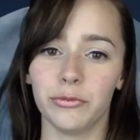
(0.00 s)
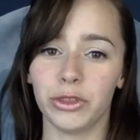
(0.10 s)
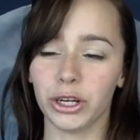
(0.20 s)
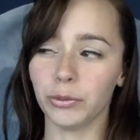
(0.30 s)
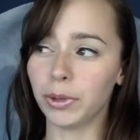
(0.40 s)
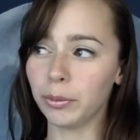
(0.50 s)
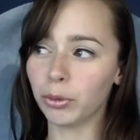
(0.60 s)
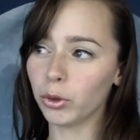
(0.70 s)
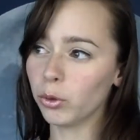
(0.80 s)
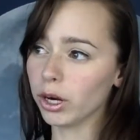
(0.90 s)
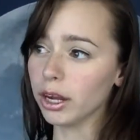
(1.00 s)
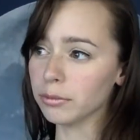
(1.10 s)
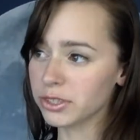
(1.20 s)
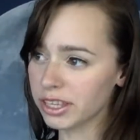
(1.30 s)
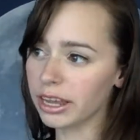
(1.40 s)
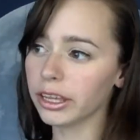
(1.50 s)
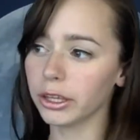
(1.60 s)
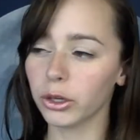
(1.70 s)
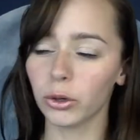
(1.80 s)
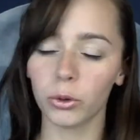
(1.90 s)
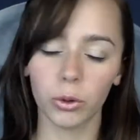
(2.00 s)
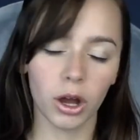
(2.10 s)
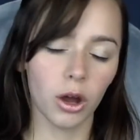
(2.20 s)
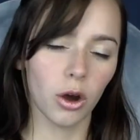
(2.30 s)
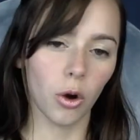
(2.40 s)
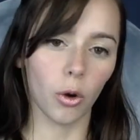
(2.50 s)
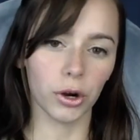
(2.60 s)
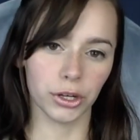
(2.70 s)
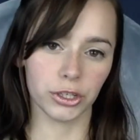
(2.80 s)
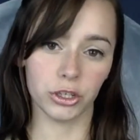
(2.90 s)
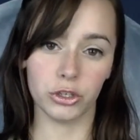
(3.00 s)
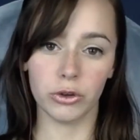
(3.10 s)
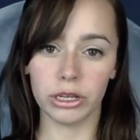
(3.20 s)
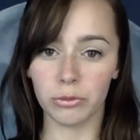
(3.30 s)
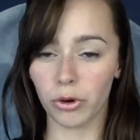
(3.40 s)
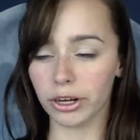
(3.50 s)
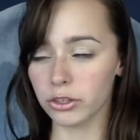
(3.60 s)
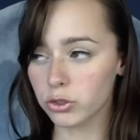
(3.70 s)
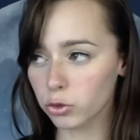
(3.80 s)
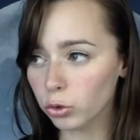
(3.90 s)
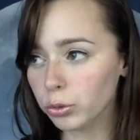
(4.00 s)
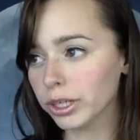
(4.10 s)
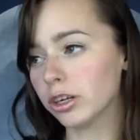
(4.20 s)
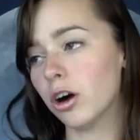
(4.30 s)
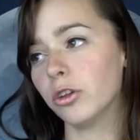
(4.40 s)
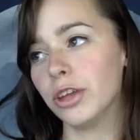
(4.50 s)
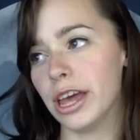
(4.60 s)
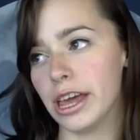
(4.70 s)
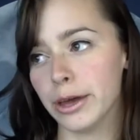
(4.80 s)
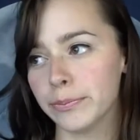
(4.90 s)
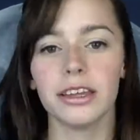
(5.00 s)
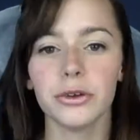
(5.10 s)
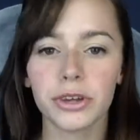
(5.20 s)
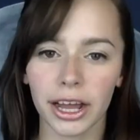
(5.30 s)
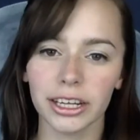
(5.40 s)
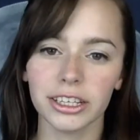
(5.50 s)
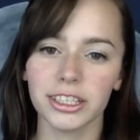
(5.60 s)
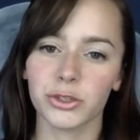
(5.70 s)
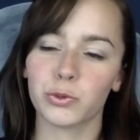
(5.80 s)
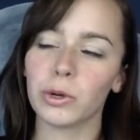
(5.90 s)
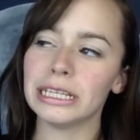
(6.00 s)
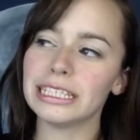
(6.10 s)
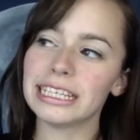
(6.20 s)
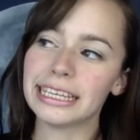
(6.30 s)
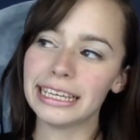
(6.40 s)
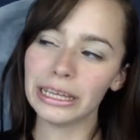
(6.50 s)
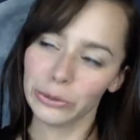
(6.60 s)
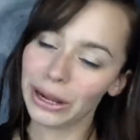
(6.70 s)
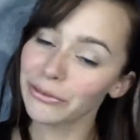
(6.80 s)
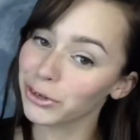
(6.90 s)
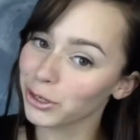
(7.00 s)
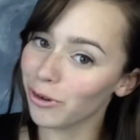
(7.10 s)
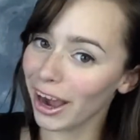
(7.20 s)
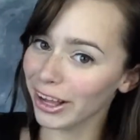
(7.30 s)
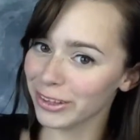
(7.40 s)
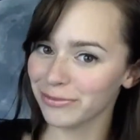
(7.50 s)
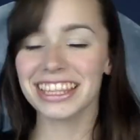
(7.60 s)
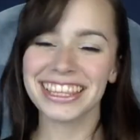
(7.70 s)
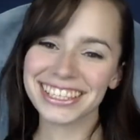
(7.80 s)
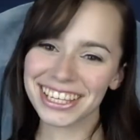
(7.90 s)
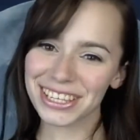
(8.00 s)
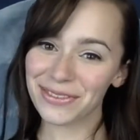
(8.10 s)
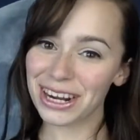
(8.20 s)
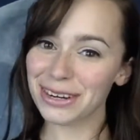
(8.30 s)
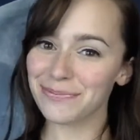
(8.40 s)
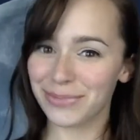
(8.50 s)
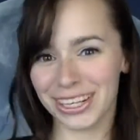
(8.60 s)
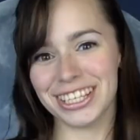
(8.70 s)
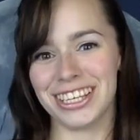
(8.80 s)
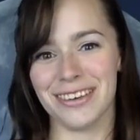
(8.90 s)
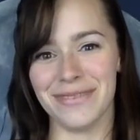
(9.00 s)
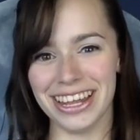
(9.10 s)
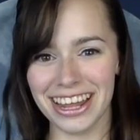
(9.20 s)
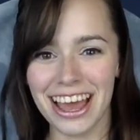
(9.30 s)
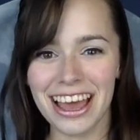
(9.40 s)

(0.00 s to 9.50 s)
There are people who are upset at you, or you're just doing boring schoolwork all day, and you kind of just want to get away for a while. This is where books come in.